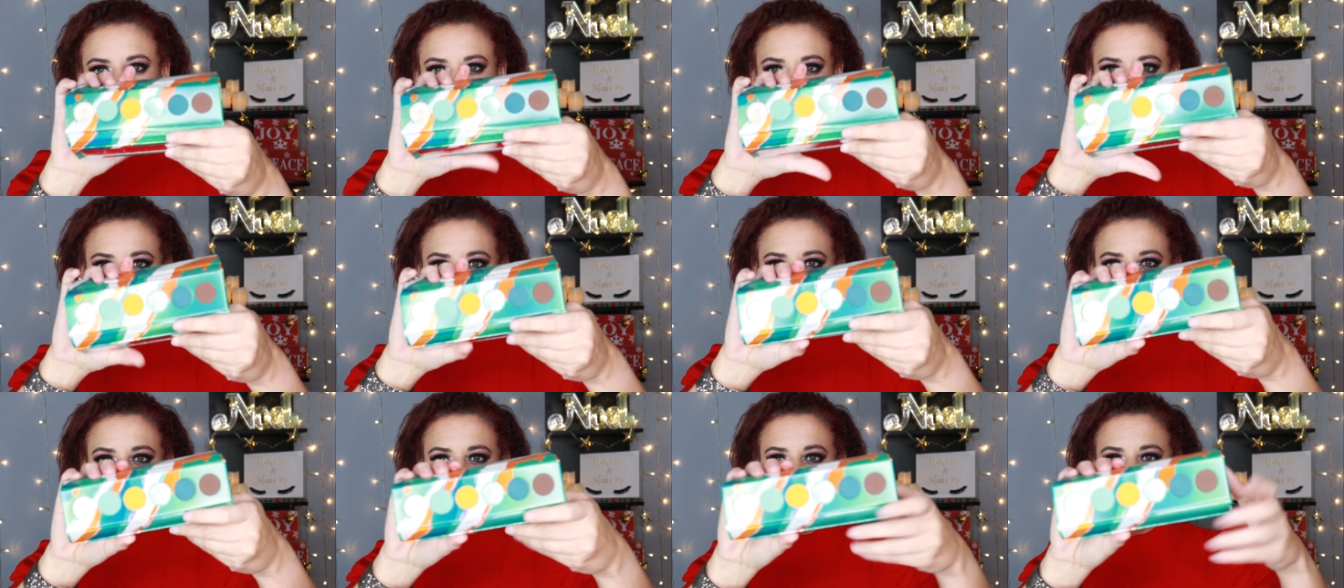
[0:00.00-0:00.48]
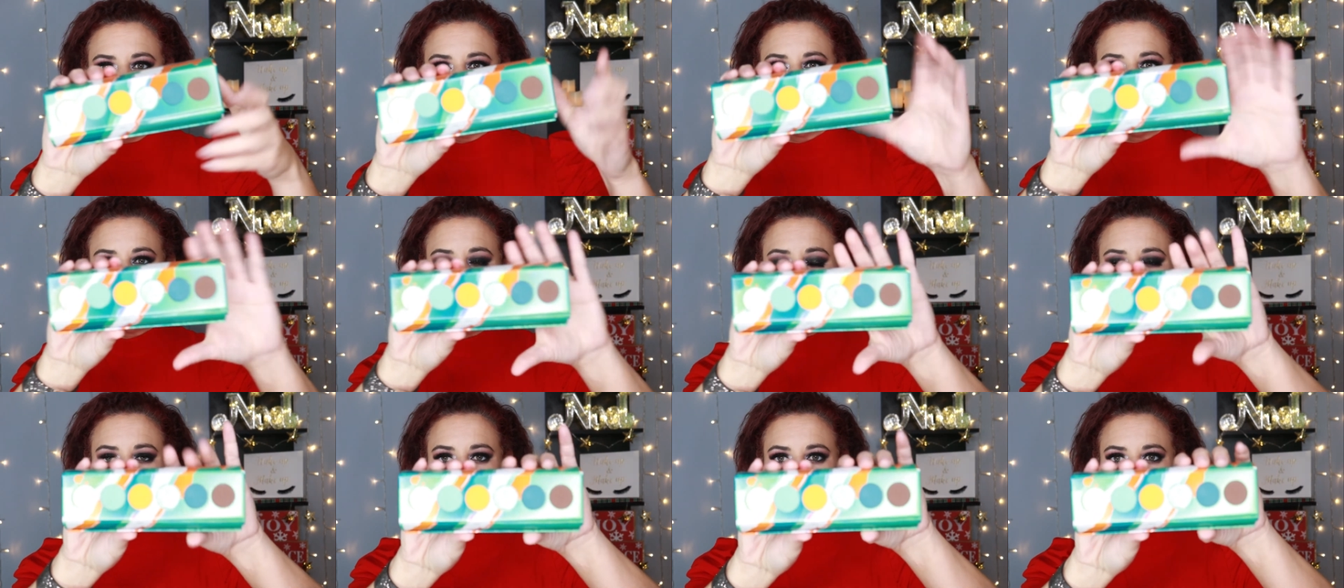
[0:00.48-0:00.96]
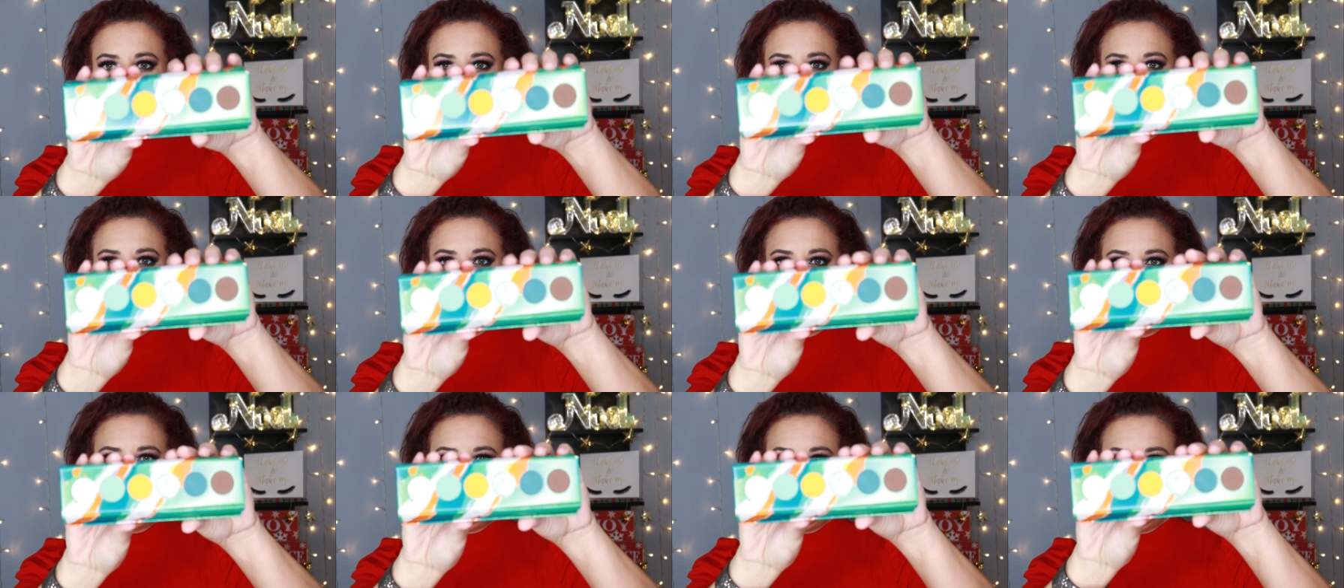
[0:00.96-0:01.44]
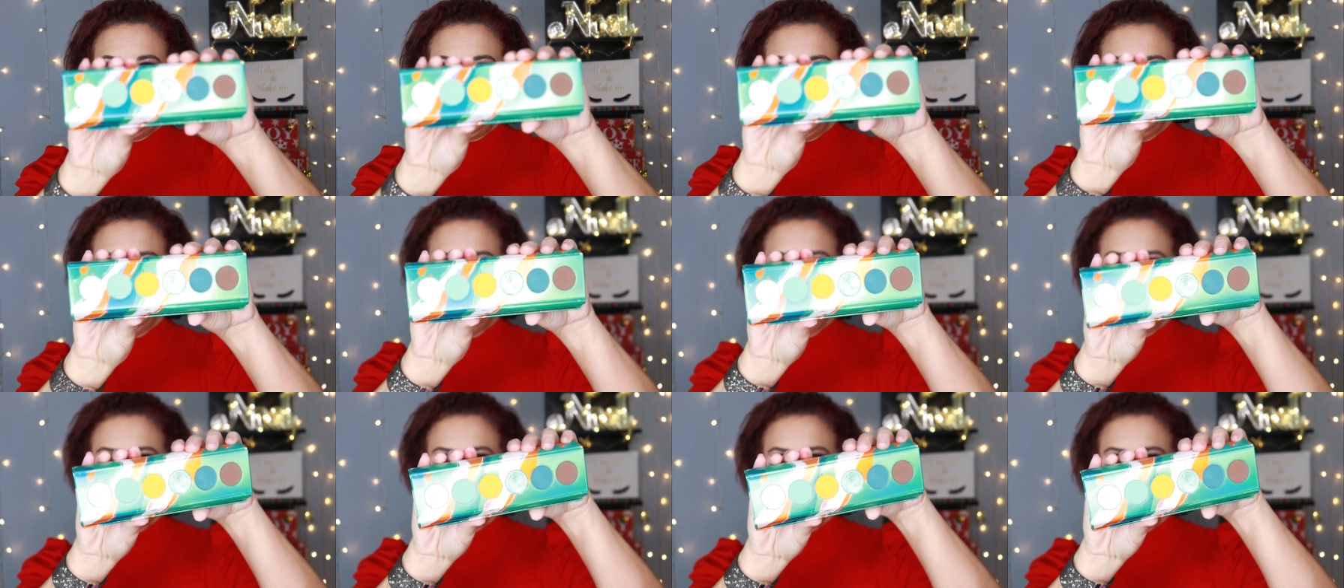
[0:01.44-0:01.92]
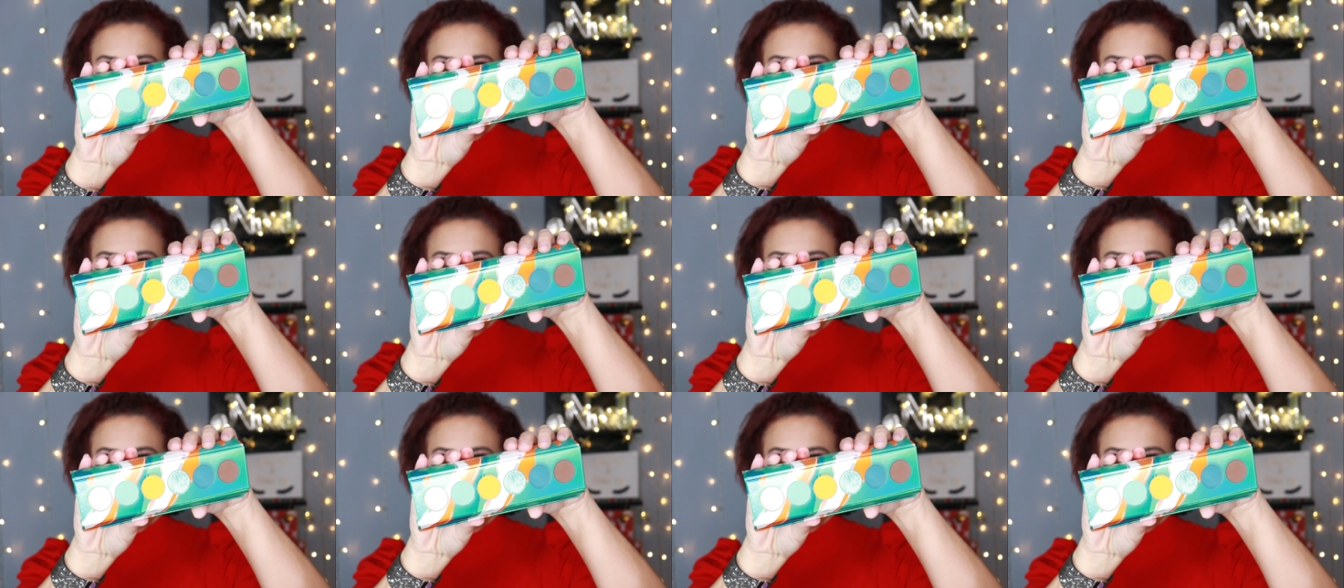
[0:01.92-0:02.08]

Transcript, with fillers: And I mean, it's beautiful.